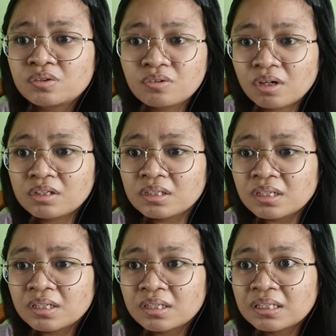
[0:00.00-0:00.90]

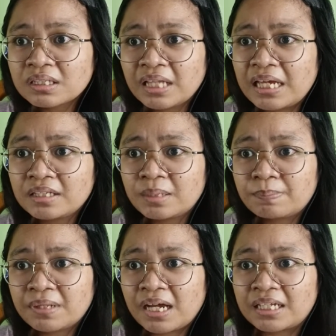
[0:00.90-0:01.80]
Kuon leaked
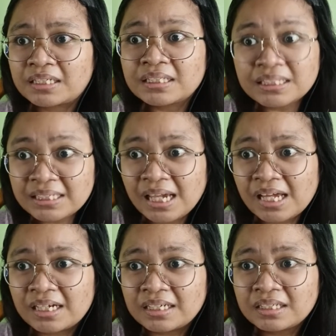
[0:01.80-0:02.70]
their plan.
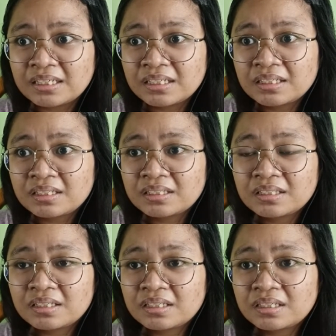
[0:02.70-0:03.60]
Yeah.
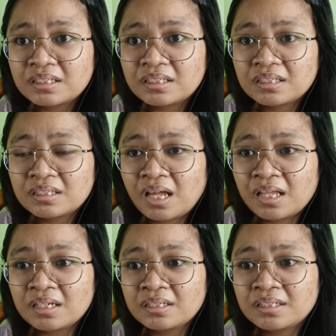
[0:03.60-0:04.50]

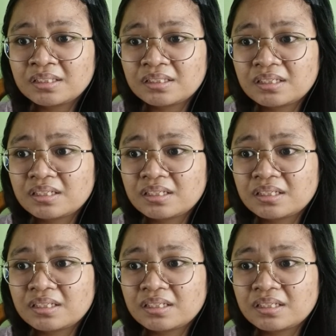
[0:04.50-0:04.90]
And his.